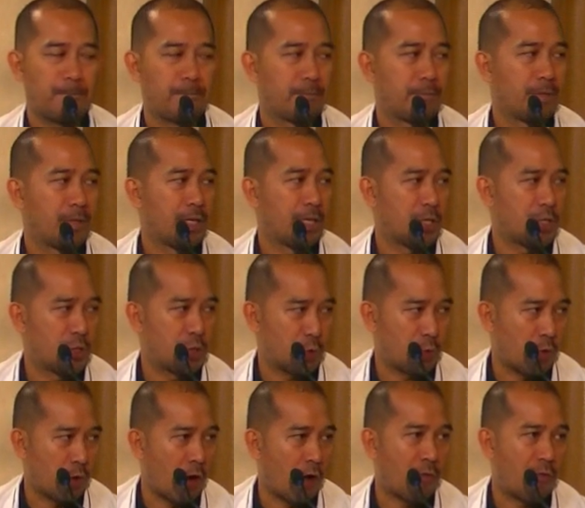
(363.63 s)
is through
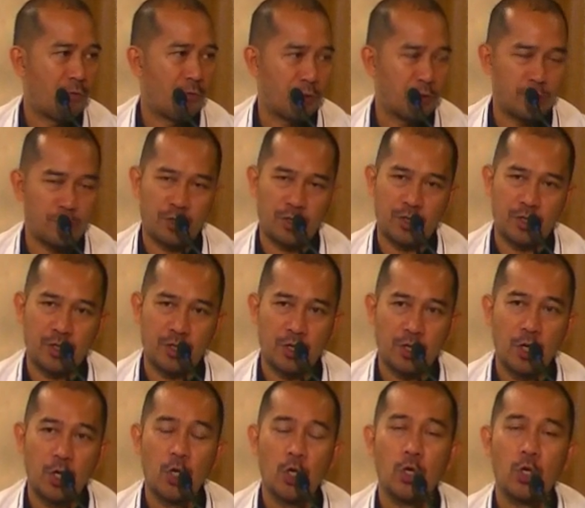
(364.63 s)
our fruits,
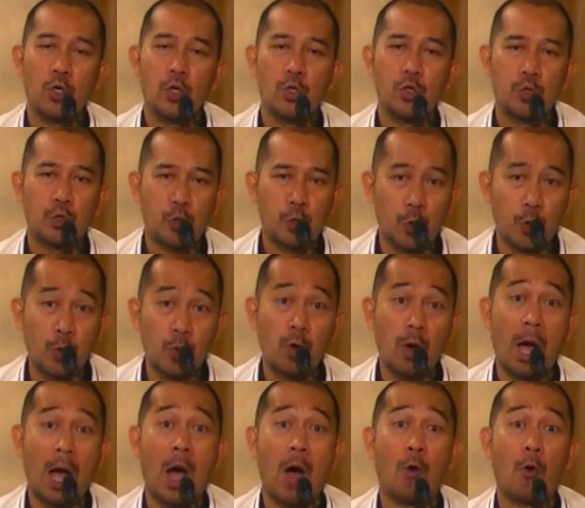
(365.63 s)
through
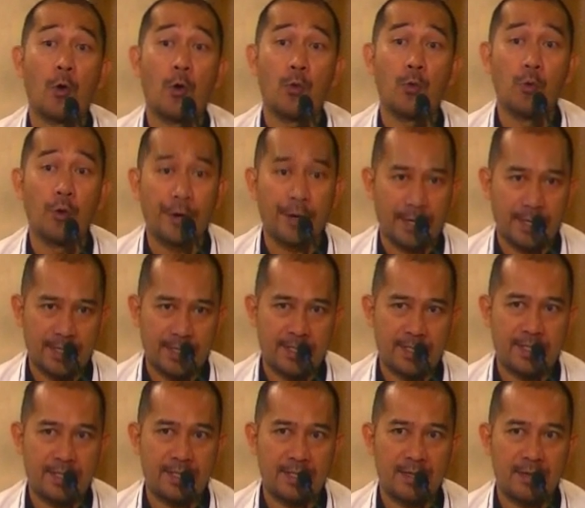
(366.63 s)
our
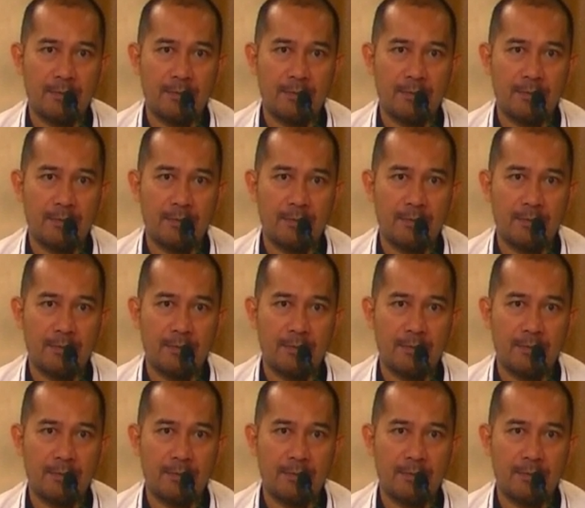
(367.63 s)
works.